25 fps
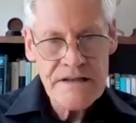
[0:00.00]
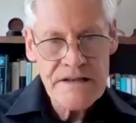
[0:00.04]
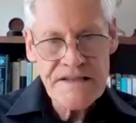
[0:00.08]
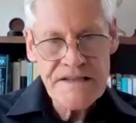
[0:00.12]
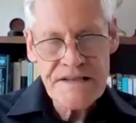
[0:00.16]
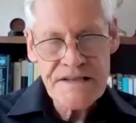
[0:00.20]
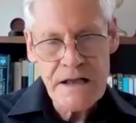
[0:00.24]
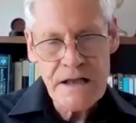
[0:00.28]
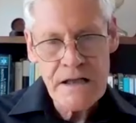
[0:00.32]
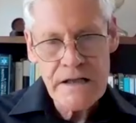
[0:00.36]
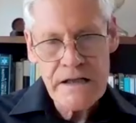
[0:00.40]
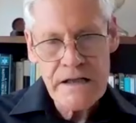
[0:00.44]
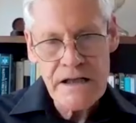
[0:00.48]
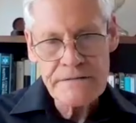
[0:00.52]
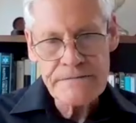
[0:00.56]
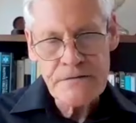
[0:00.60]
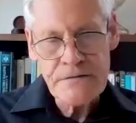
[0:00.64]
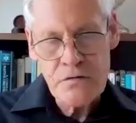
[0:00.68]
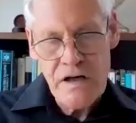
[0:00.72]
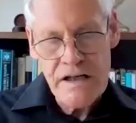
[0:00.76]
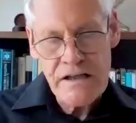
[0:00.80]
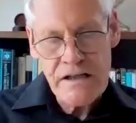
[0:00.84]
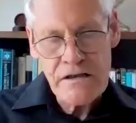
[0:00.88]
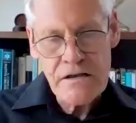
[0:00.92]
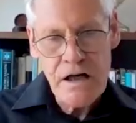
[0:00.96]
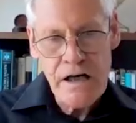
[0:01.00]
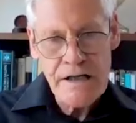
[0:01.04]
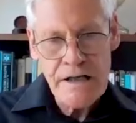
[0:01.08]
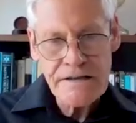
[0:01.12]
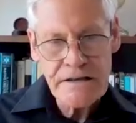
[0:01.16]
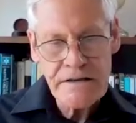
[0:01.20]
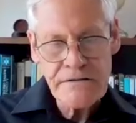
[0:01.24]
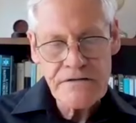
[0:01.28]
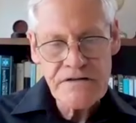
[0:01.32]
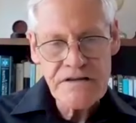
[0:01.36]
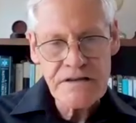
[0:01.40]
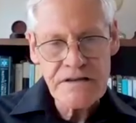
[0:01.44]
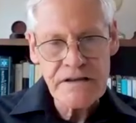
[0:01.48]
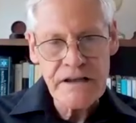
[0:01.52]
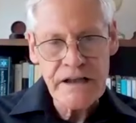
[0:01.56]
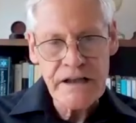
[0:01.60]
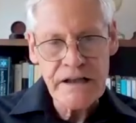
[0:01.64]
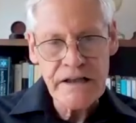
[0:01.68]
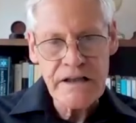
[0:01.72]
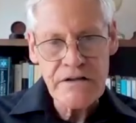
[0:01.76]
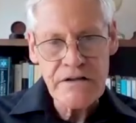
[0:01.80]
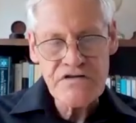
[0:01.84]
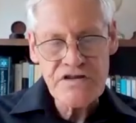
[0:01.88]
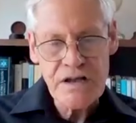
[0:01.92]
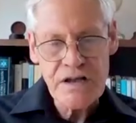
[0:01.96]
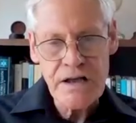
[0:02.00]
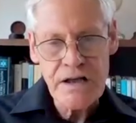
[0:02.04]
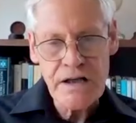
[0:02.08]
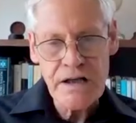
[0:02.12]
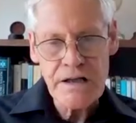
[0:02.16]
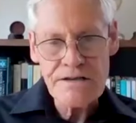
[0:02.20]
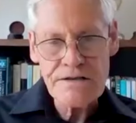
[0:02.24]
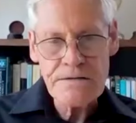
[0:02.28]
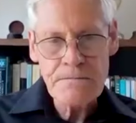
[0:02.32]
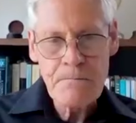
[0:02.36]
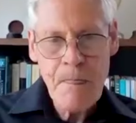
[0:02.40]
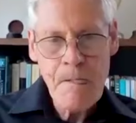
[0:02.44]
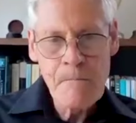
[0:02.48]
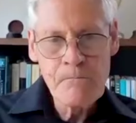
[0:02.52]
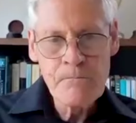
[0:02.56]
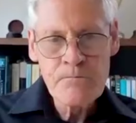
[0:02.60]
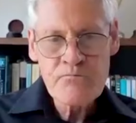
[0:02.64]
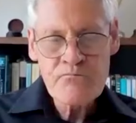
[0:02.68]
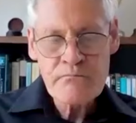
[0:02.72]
So infrared light gives you negative charge.